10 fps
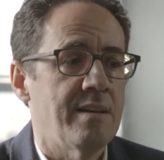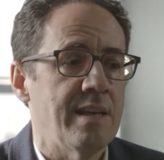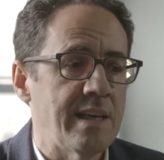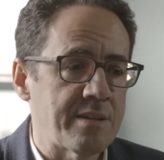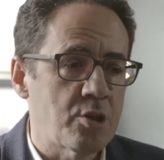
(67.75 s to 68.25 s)

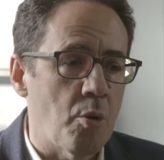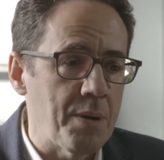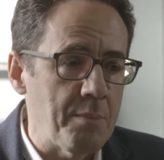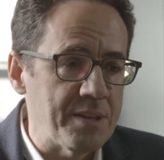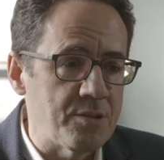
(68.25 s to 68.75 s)
They get
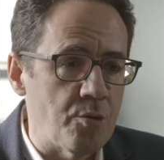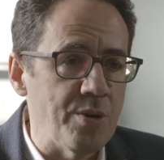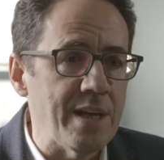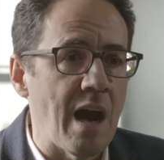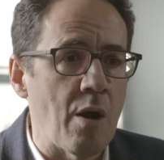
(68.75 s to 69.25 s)

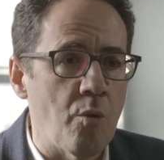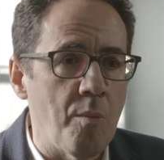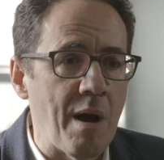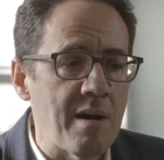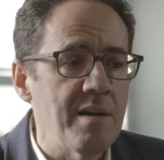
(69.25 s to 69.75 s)
complementary
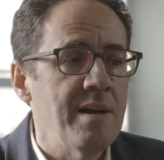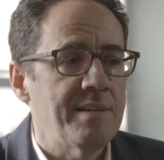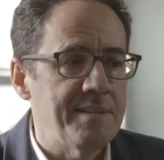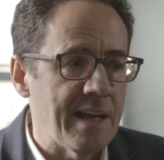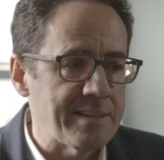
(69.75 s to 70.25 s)
aroma
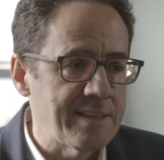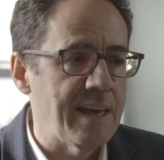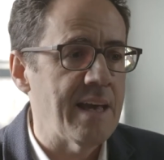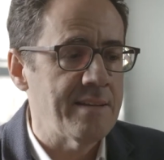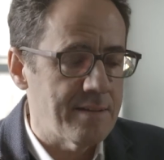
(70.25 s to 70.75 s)
that
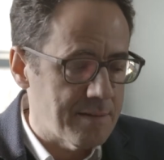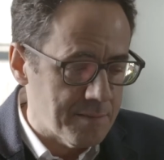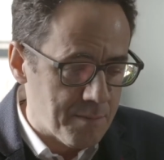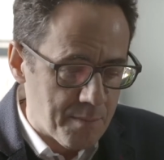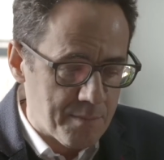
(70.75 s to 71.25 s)
can